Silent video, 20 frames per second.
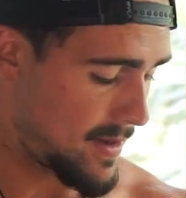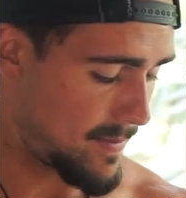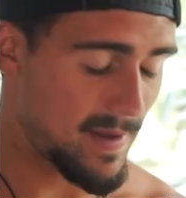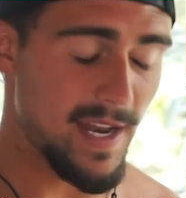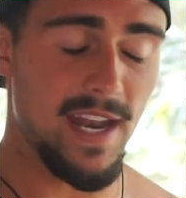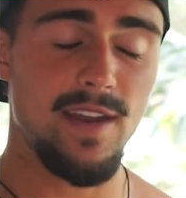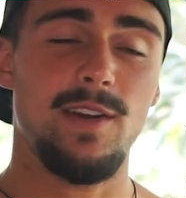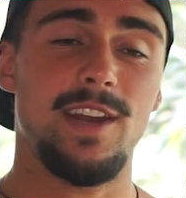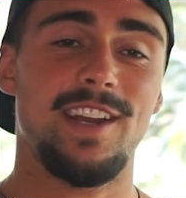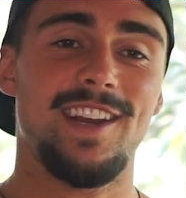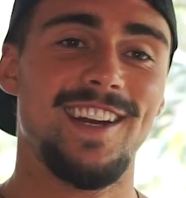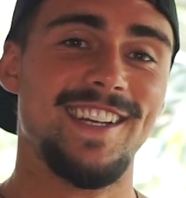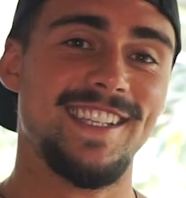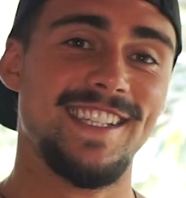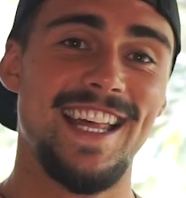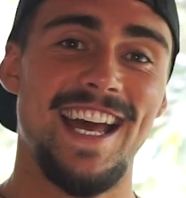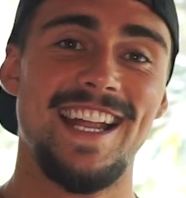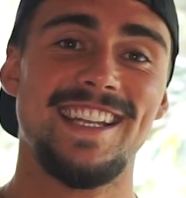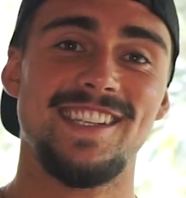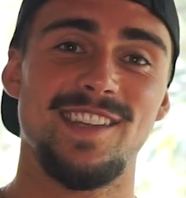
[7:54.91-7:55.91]
But anyway,
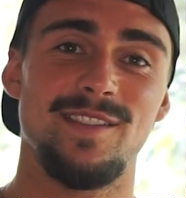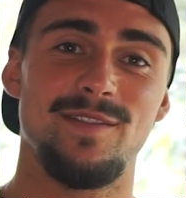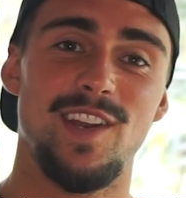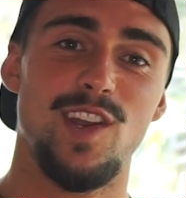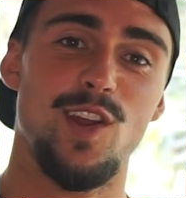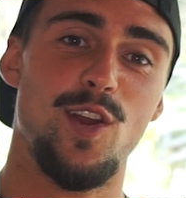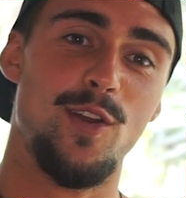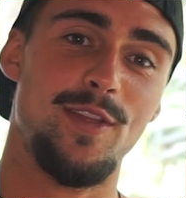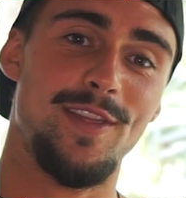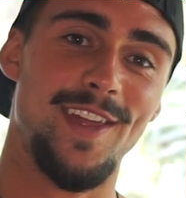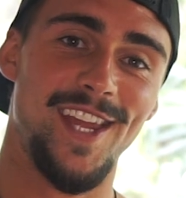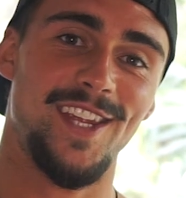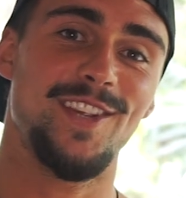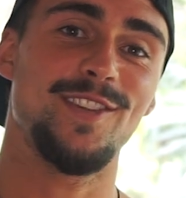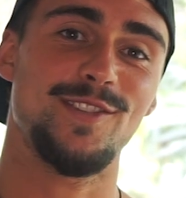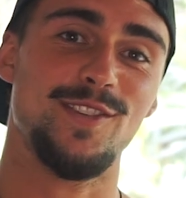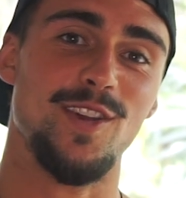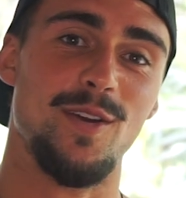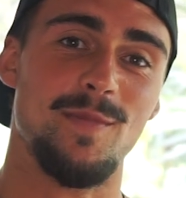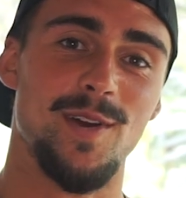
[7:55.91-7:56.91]
guys, that's the video. Thank
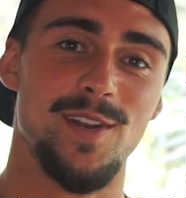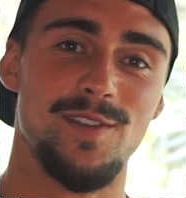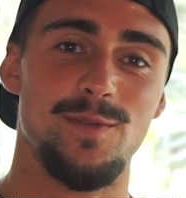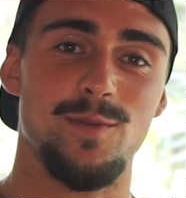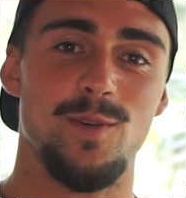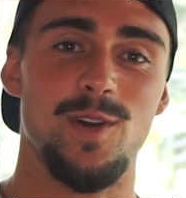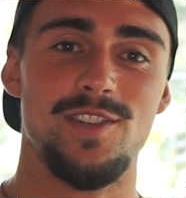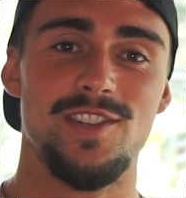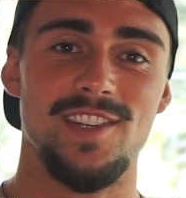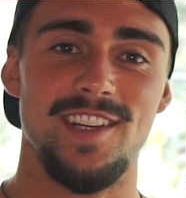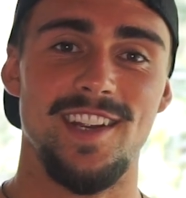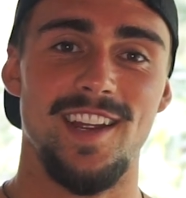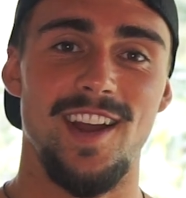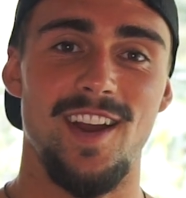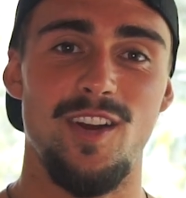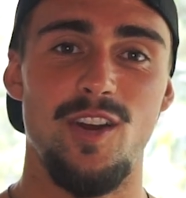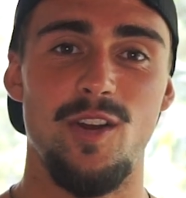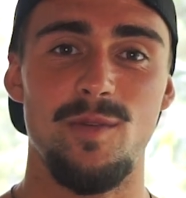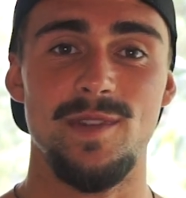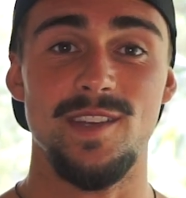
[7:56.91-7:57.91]
you so much for watching.
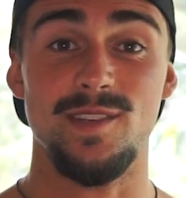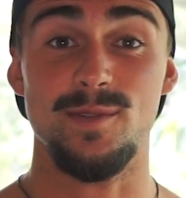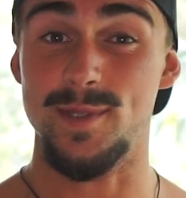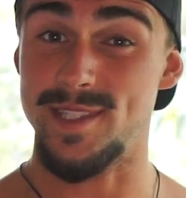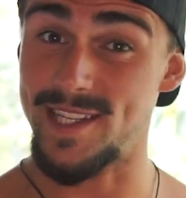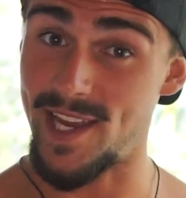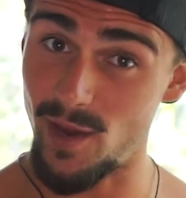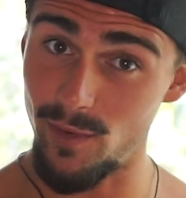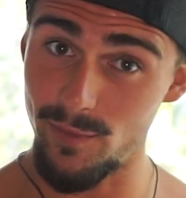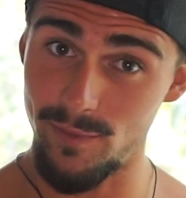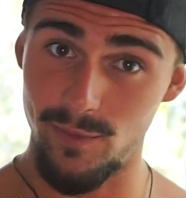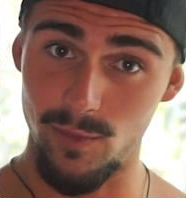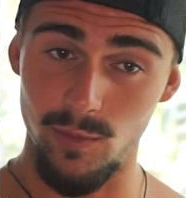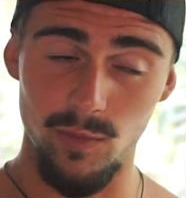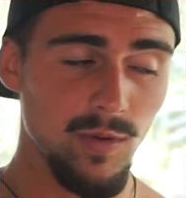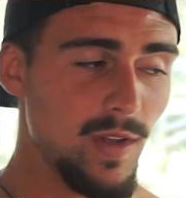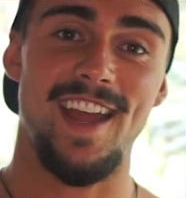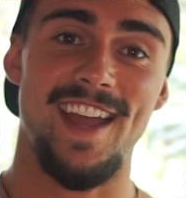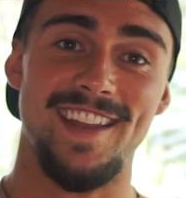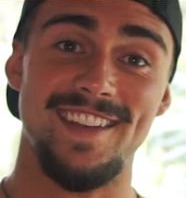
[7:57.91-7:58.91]
I hope this was
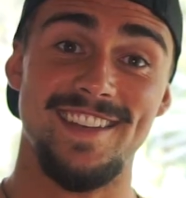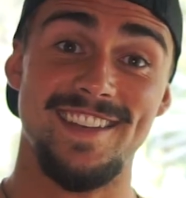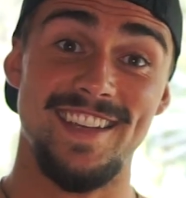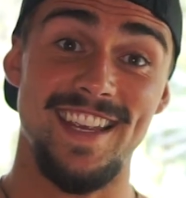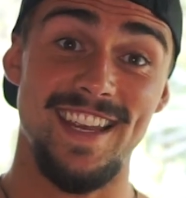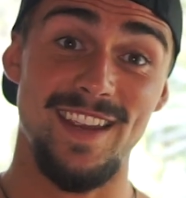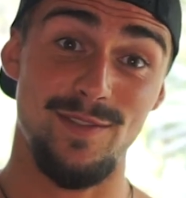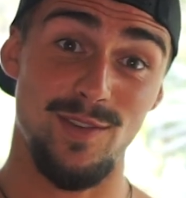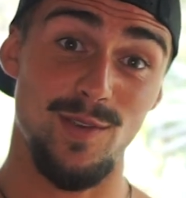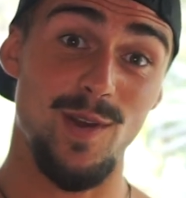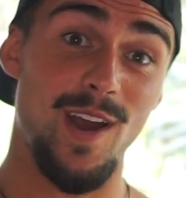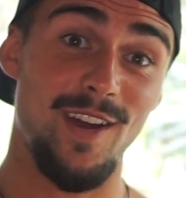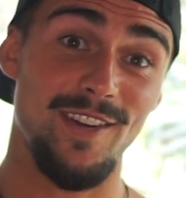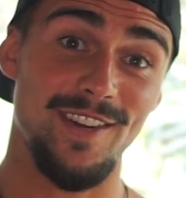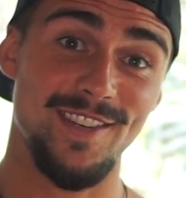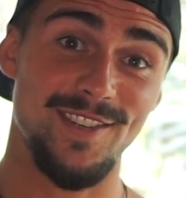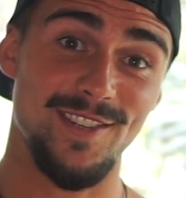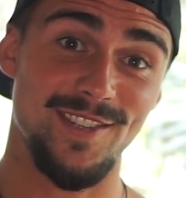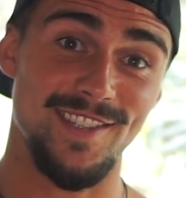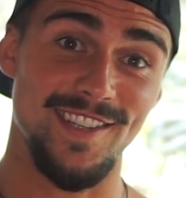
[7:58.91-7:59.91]
helpful, and if you are
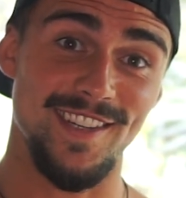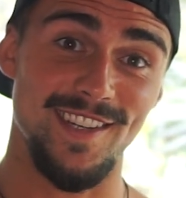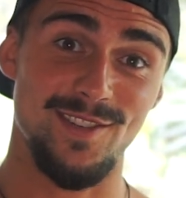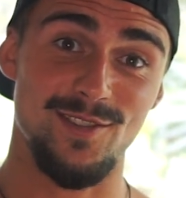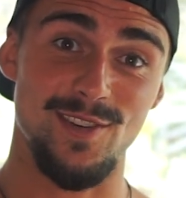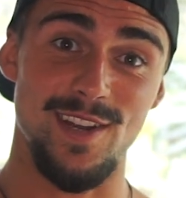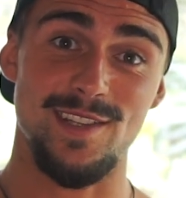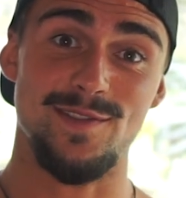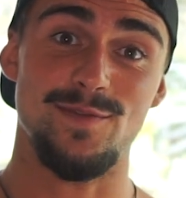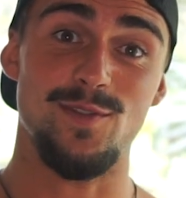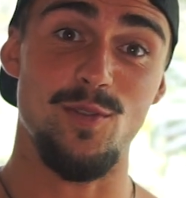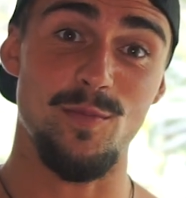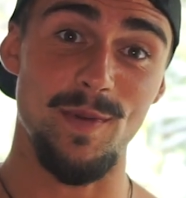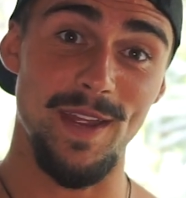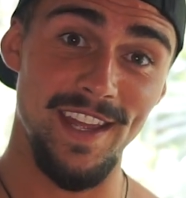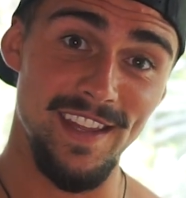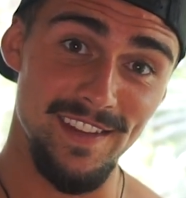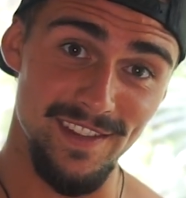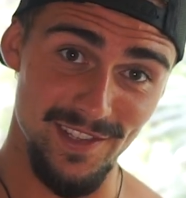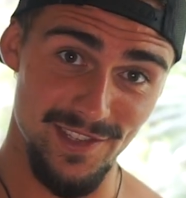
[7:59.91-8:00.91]
interested in
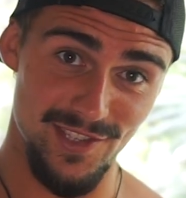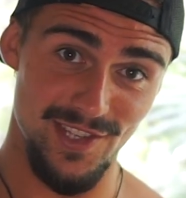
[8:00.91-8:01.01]
transforming, the